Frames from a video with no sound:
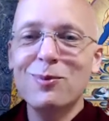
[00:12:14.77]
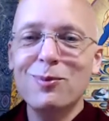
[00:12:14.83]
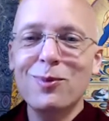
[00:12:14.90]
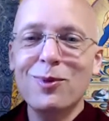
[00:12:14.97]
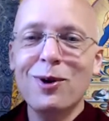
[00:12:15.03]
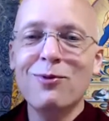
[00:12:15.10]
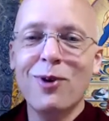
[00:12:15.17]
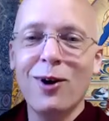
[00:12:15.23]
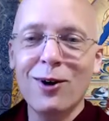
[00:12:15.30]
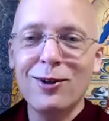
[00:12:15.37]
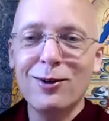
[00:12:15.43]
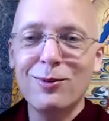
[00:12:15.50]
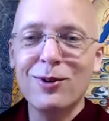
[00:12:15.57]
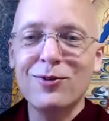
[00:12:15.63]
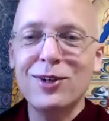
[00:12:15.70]
a
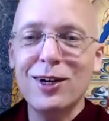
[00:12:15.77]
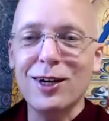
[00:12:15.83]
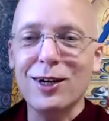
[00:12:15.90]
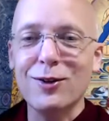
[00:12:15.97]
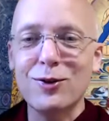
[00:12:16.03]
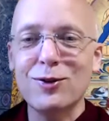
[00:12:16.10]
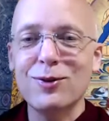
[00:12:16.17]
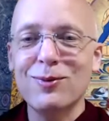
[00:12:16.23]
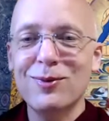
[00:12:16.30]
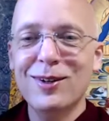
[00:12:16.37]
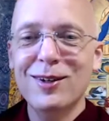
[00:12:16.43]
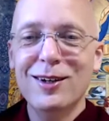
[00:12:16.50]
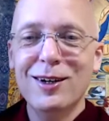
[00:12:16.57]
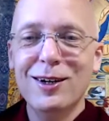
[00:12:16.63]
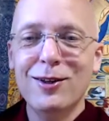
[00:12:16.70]
volume of texts
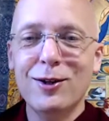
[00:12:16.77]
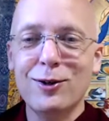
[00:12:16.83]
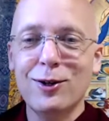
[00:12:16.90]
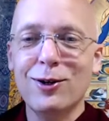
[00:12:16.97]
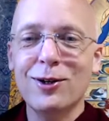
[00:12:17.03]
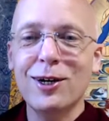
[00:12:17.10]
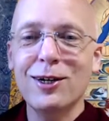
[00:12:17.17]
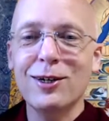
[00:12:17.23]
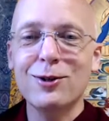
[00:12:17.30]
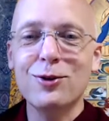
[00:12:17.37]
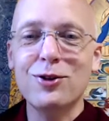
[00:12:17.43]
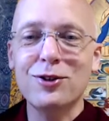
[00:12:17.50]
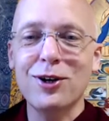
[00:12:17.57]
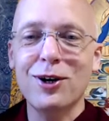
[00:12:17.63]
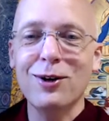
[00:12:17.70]
and they say okay you
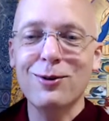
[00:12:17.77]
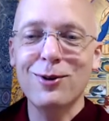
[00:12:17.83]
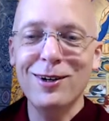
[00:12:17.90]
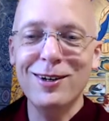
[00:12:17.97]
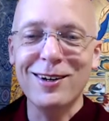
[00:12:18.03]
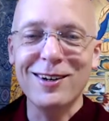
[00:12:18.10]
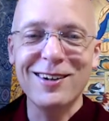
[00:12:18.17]
start reading